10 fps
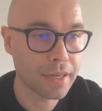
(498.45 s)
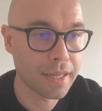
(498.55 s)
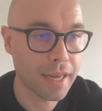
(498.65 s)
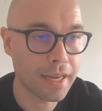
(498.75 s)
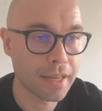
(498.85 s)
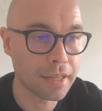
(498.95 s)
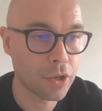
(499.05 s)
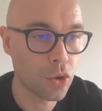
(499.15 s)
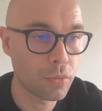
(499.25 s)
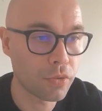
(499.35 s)
Clay and
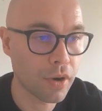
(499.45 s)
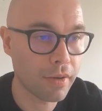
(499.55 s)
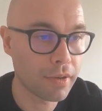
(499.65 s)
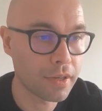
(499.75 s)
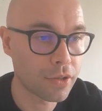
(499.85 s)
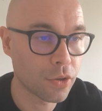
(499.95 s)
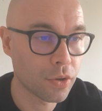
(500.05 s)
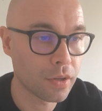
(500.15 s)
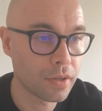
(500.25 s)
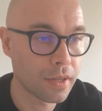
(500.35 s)
loam, gravelly
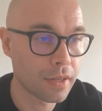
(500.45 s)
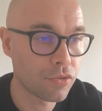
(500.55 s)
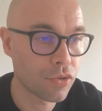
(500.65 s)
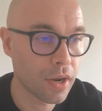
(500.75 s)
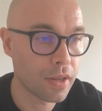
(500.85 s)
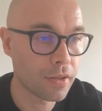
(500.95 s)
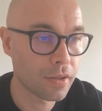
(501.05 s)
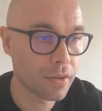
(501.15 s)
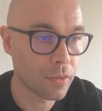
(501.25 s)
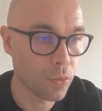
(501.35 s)
soil that drain
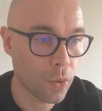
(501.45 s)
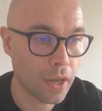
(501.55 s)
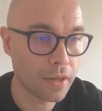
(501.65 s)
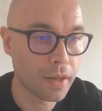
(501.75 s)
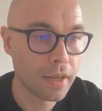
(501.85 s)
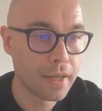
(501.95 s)
well,